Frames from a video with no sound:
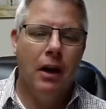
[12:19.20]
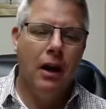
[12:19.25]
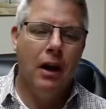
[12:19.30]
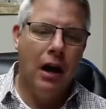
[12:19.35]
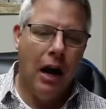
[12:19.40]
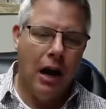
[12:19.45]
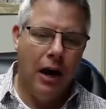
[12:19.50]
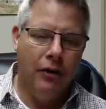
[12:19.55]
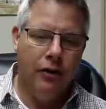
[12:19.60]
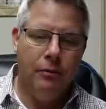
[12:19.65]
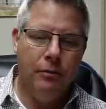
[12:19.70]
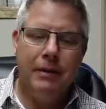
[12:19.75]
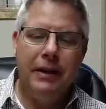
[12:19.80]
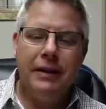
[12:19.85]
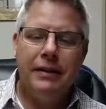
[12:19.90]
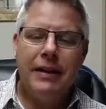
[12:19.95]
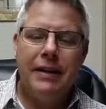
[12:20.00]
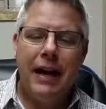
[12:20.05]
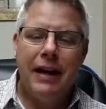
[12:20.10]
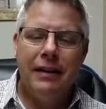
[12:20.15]
The
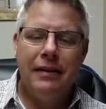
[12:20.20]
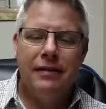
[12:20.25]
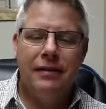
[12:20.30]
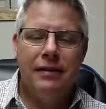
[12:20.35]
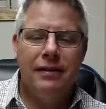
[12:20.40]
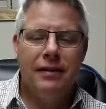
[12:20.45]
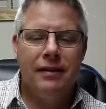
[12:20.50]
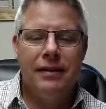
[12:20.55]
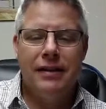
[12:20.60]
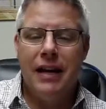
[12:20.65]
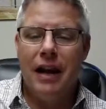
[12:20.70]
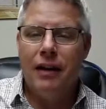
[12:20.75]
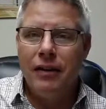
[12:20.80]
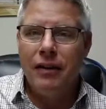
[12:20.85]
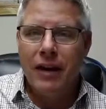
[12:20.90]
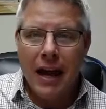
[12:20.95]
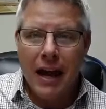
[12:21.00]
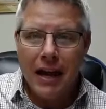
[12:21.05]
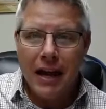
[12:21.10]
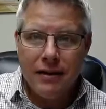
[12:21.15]
beast has seven
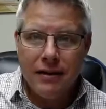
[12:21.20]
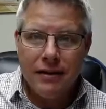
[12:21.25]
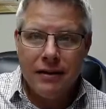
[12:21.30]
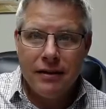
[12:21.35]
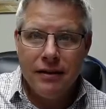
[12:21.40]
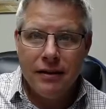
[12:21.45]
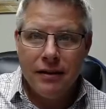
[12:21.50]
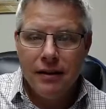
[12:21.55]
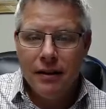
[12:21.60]
heads,